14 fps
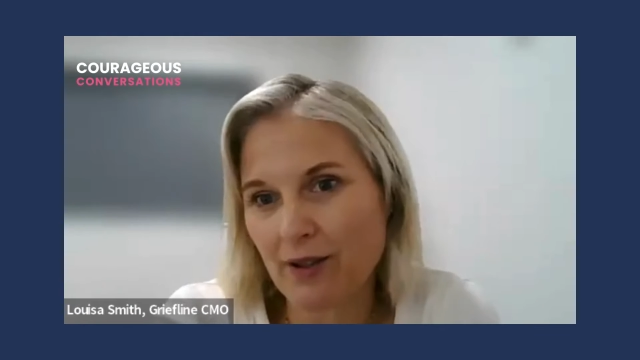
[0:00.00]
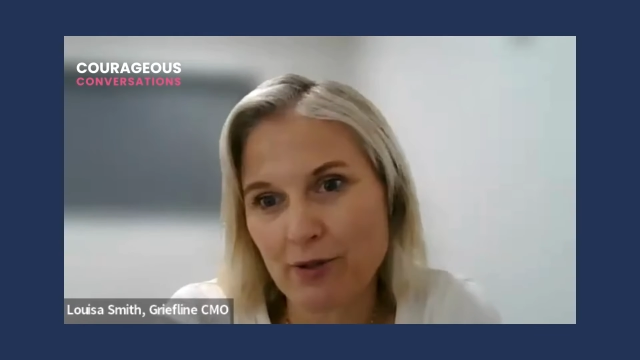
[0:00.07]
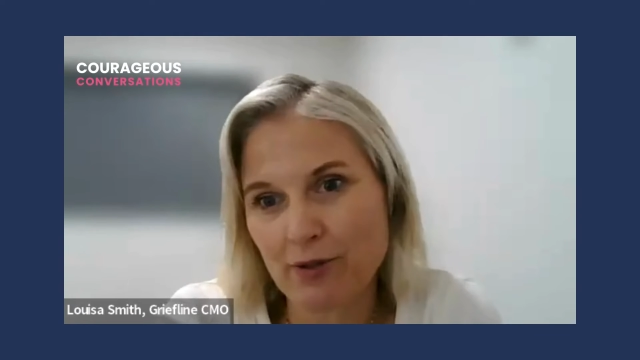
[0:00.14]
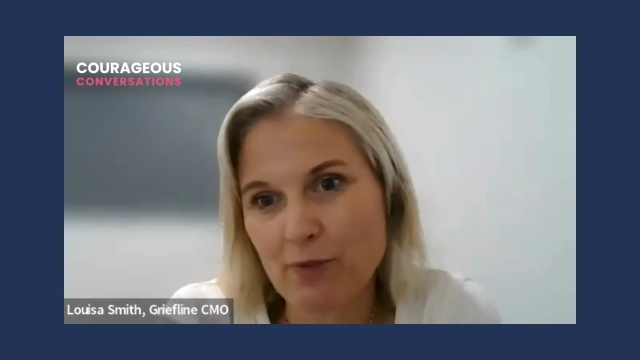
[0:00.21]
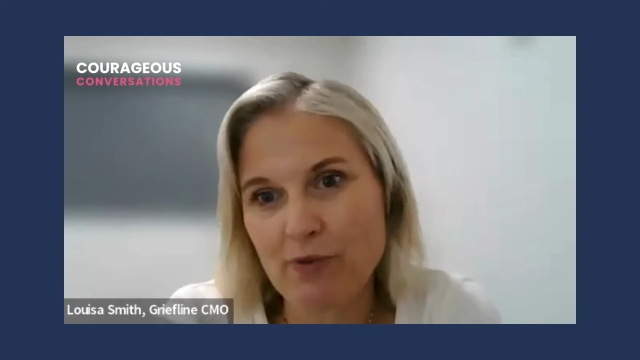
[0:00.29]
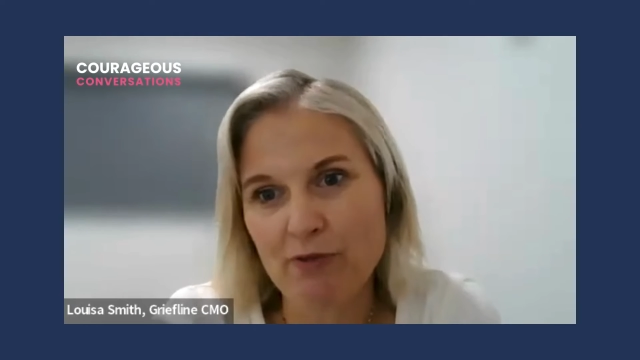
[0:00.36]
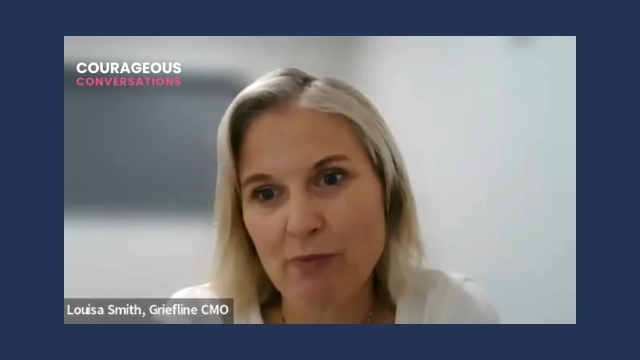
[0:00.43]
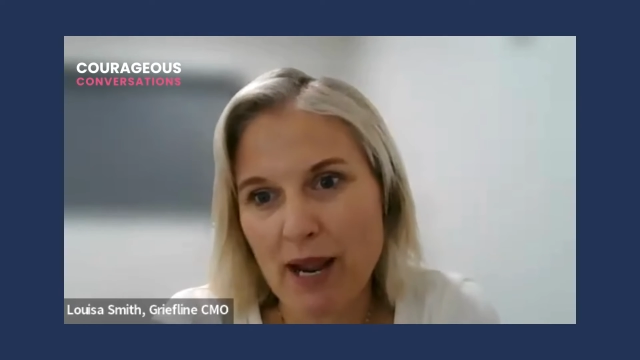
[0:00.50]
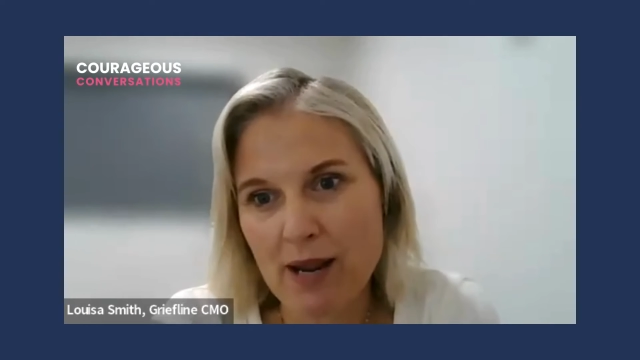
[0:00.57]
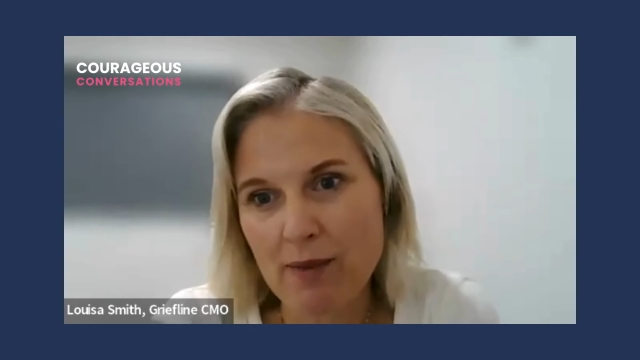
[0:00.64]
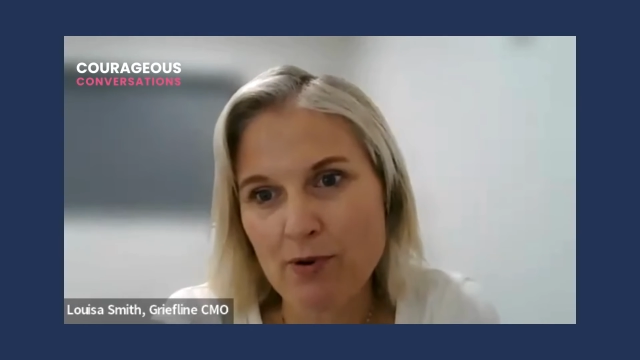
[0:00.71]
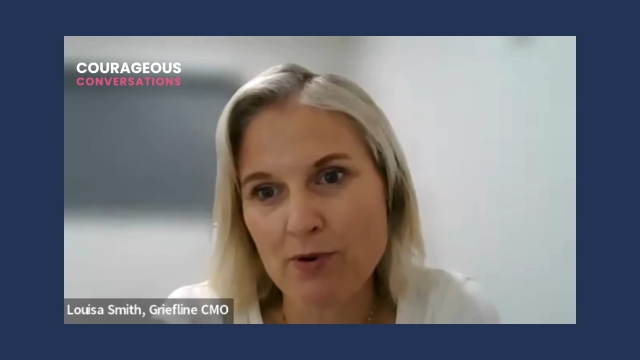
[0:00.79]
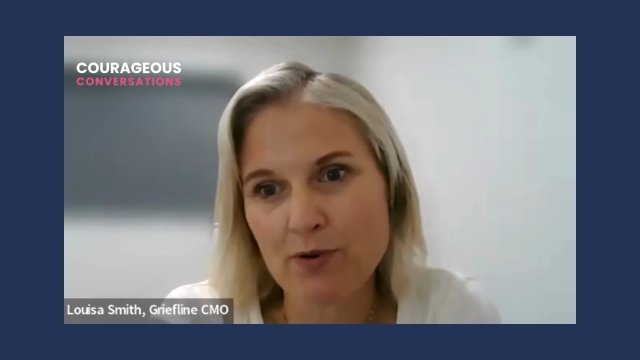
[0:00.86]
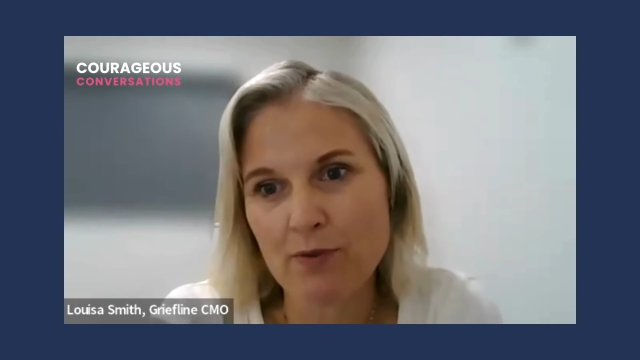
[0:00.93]
group of
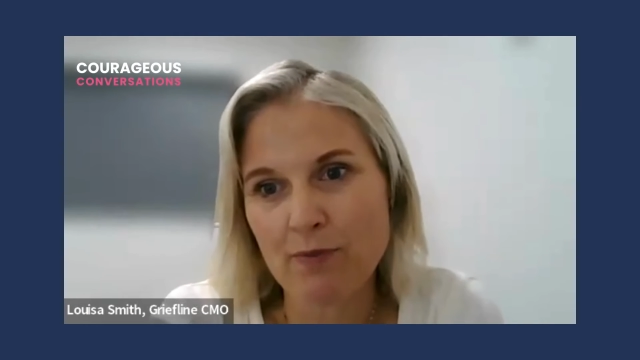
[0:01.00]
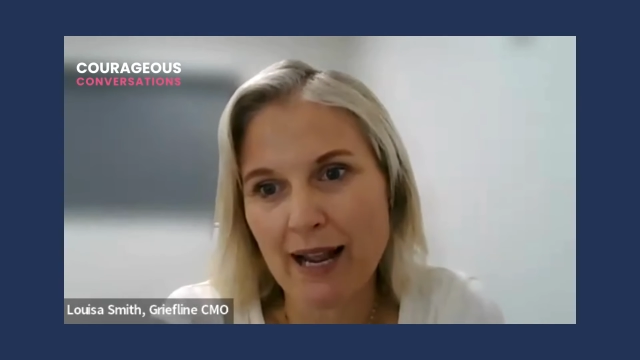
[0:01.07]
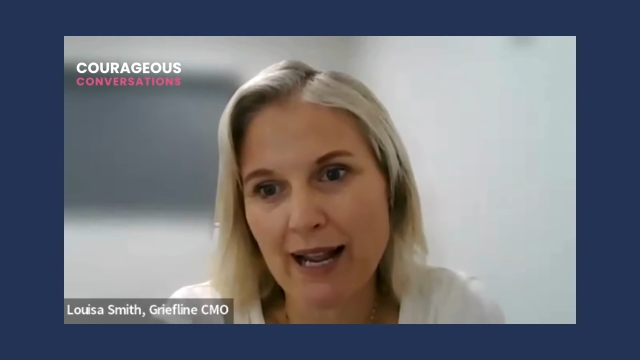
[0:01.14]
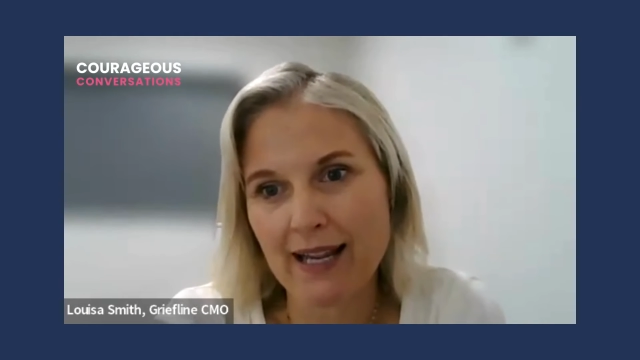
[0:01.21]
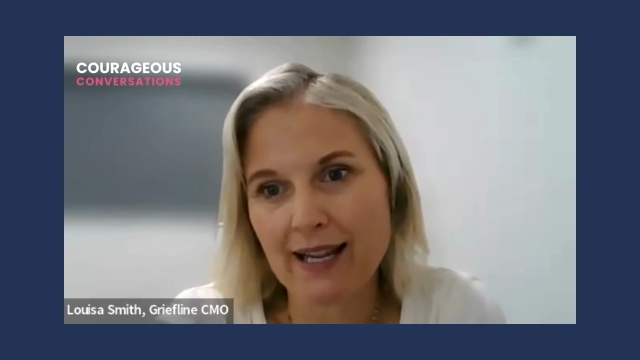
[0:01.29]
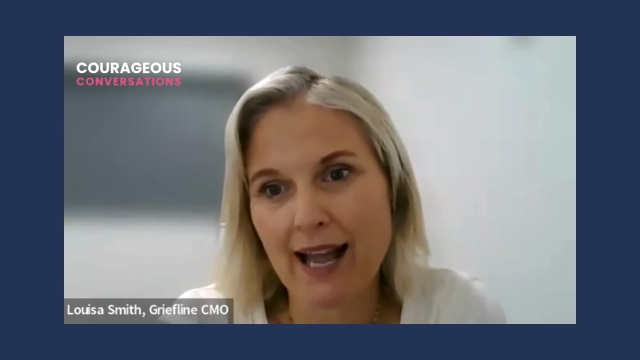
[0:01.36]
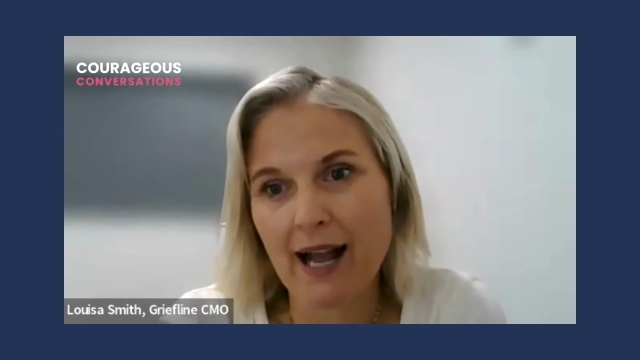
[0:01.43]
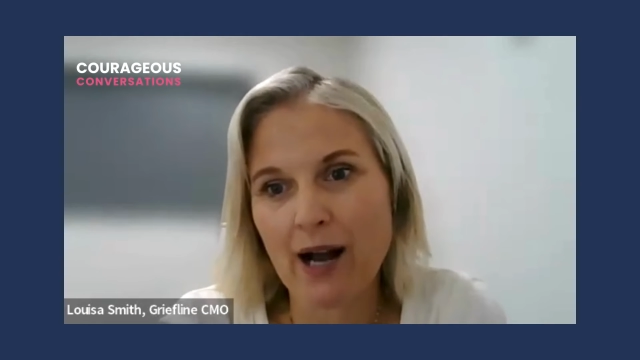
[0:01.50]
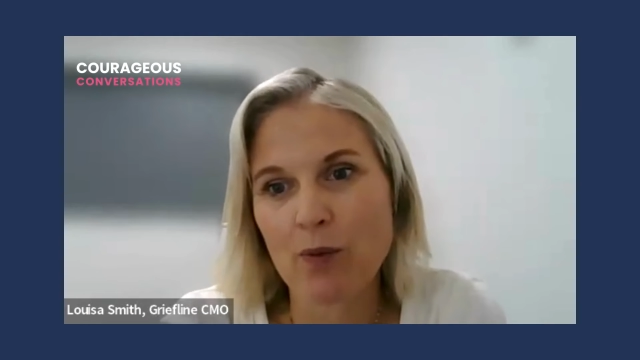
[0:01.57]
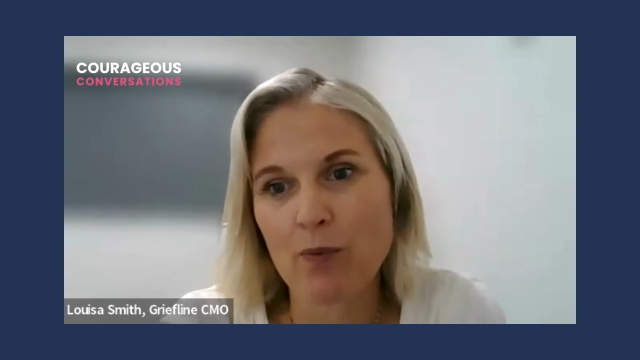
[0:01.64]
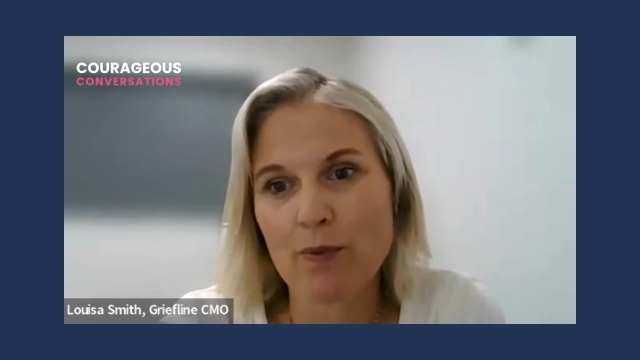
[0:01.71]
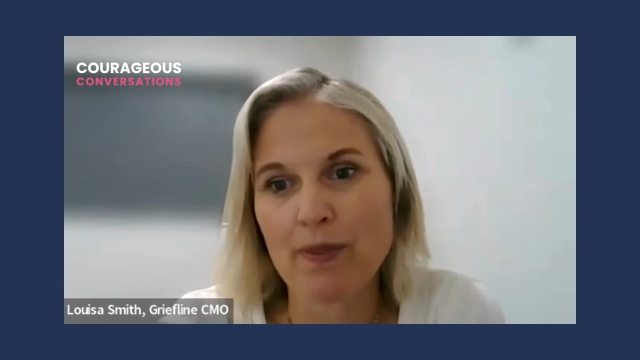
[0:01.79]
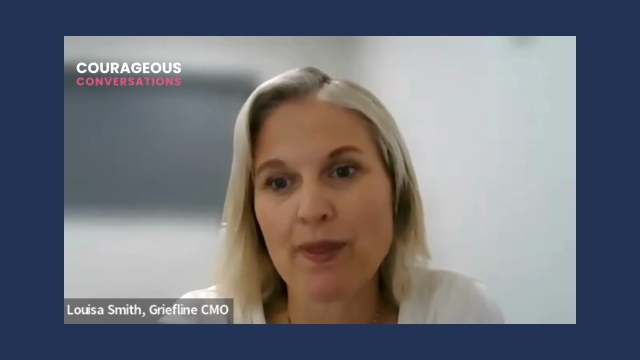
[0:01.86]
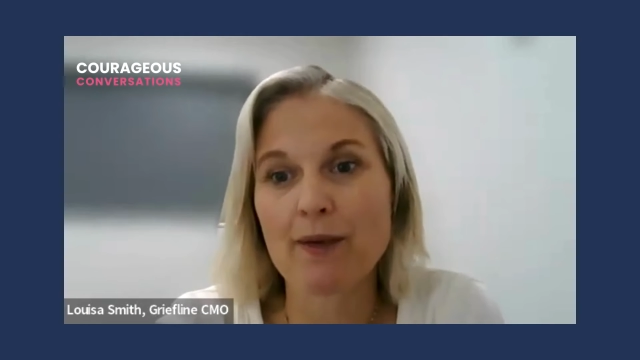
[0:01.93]
people may
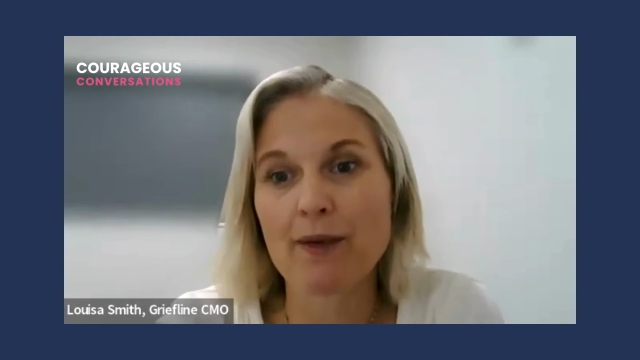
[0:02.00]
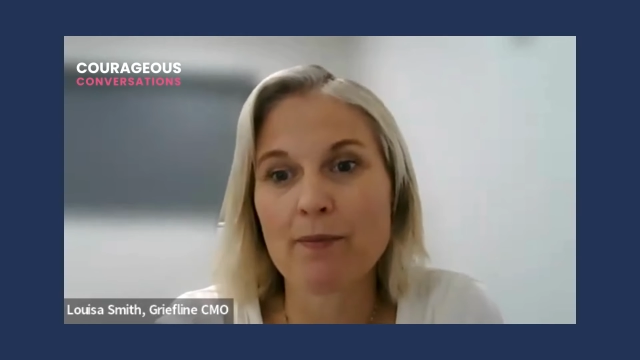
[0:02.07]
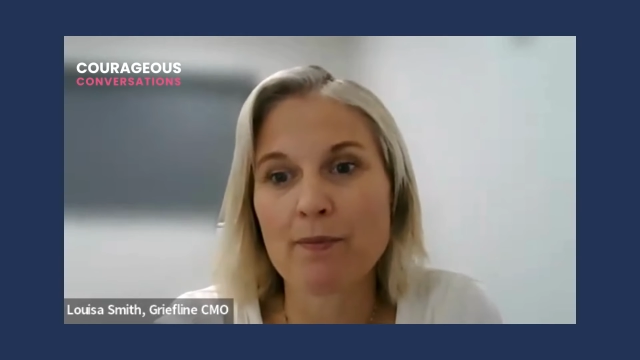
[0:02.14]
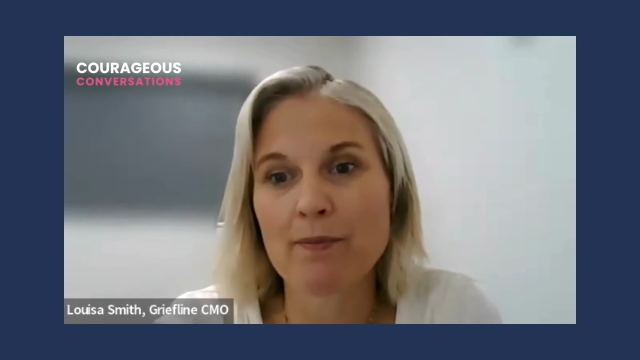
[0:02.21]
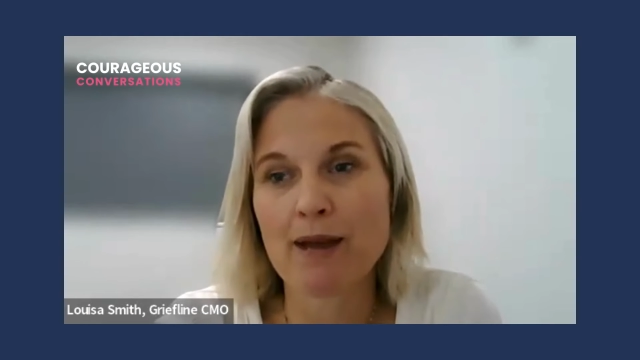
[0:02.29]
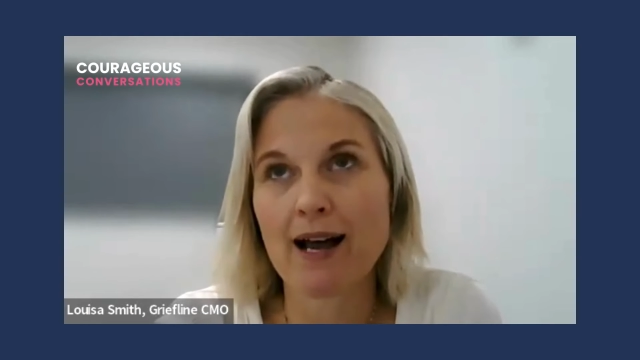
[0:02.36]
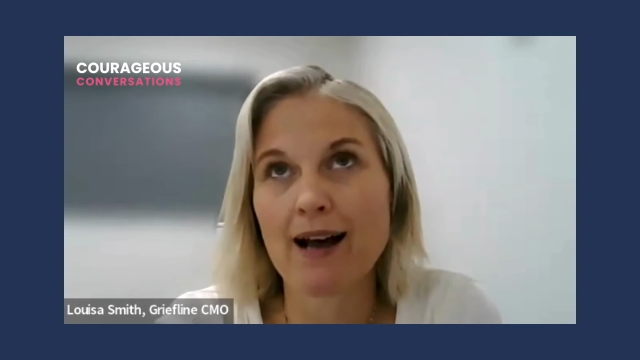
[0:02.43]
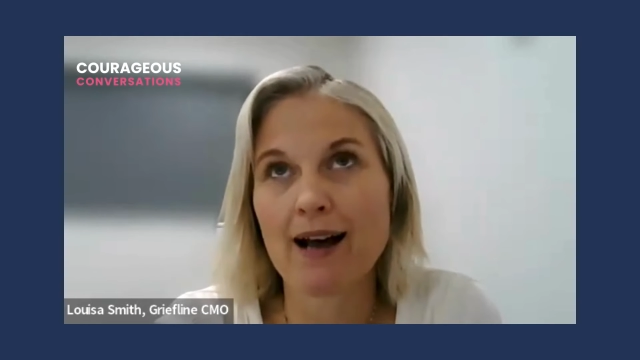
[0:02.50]
help them